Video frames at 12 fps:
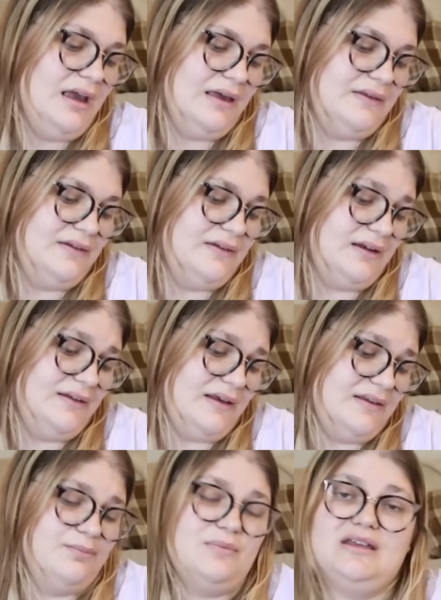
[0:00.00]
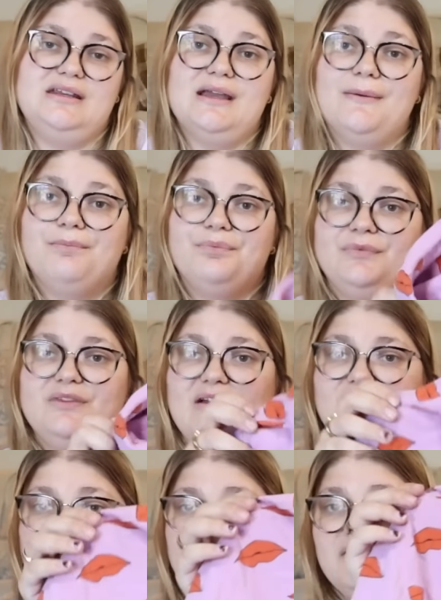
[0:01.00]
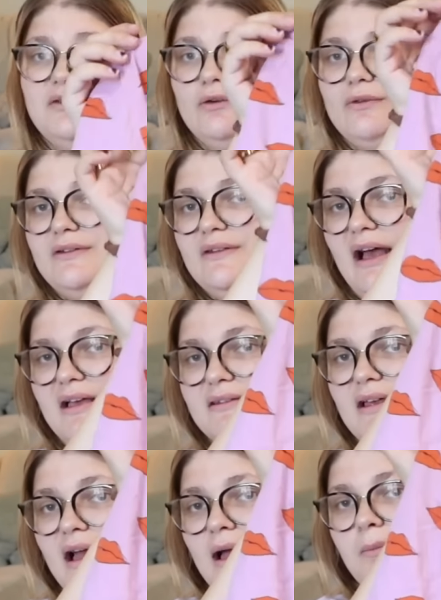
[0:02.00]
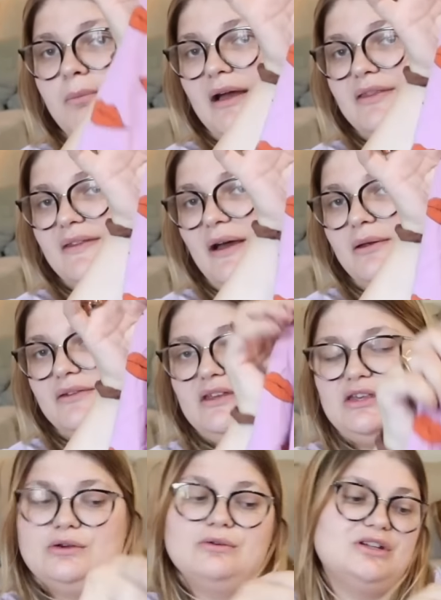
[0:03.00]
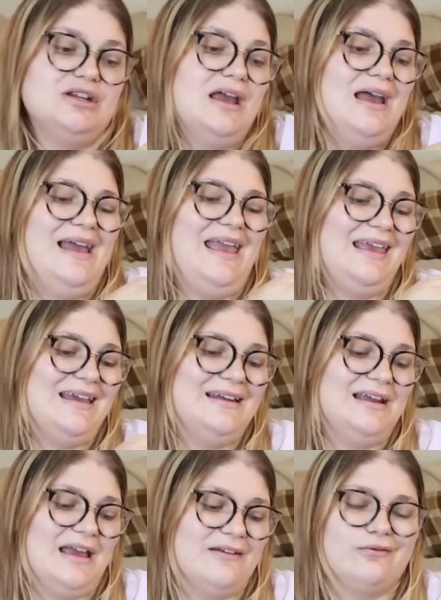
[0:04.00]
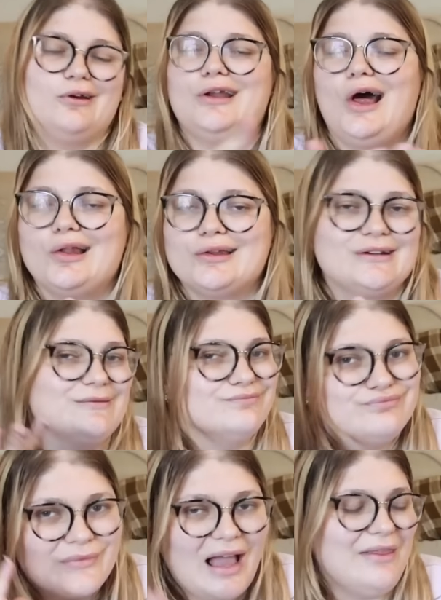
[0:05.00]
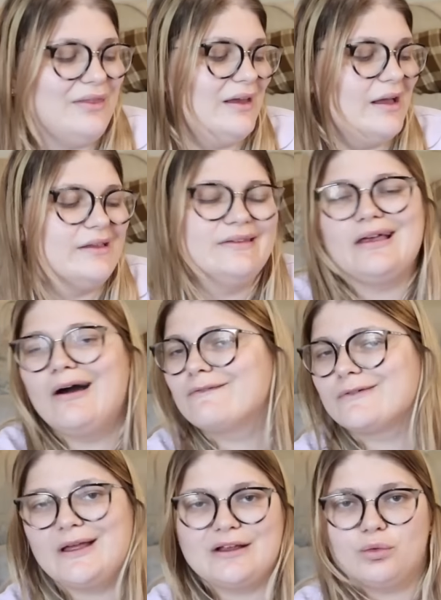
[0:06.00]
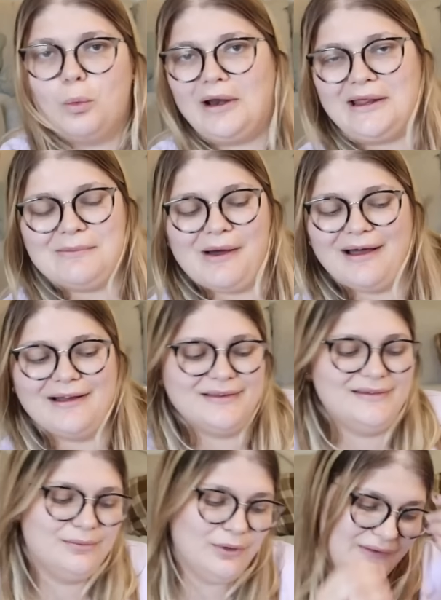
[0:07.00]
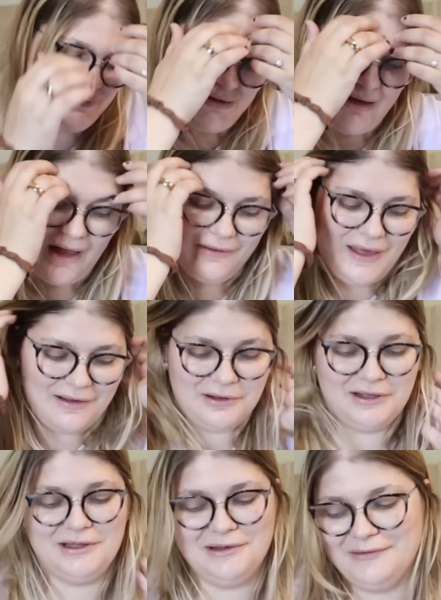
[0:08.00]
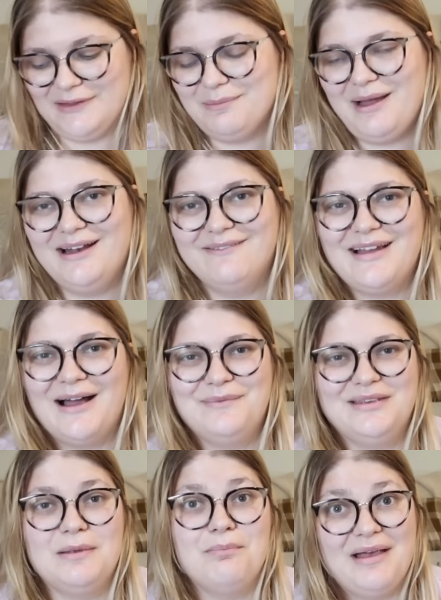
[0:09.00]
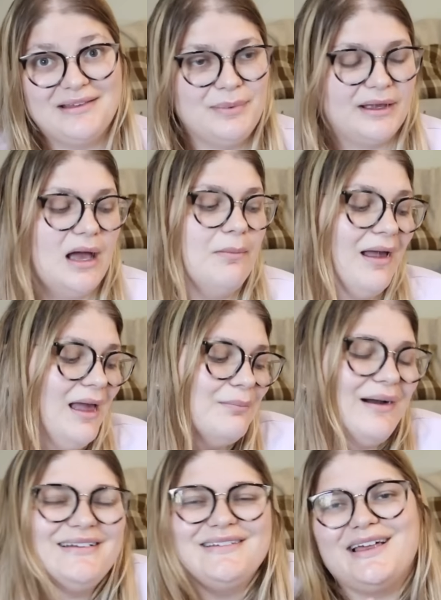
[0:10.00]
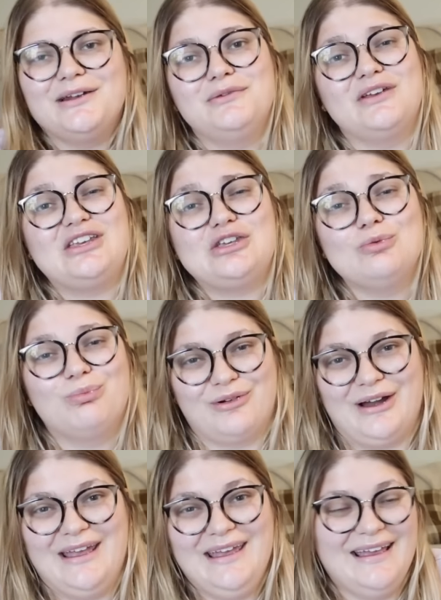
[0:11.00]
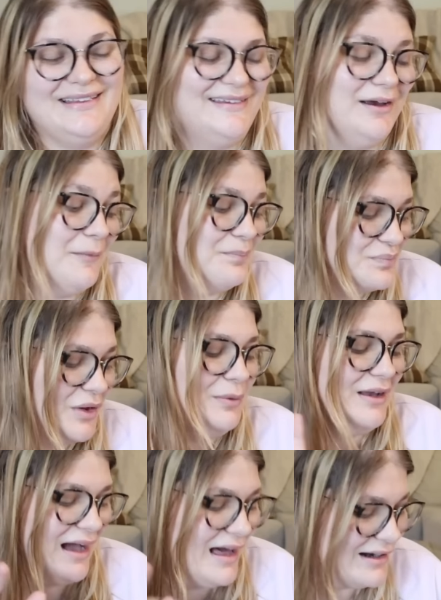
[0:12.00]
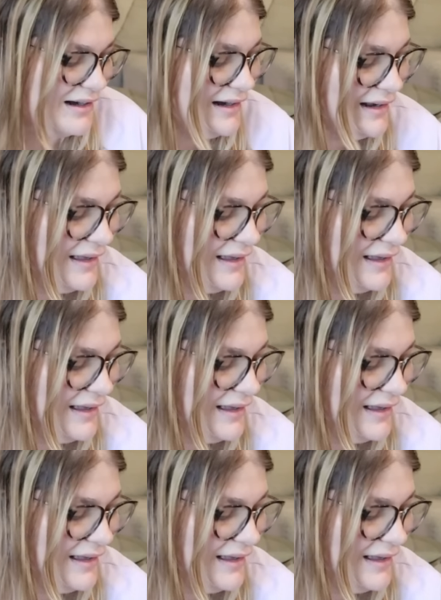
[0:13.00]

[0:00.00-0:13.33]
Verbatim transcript: And this is in a size medium, definitely runs oversized, but I thought that was cute. And again, for a dollar, I think I can sell it for like 20 bucks. We'll see how that one goes. That might have not been the best pickup, but I just thought it was a cute print. And so we got her.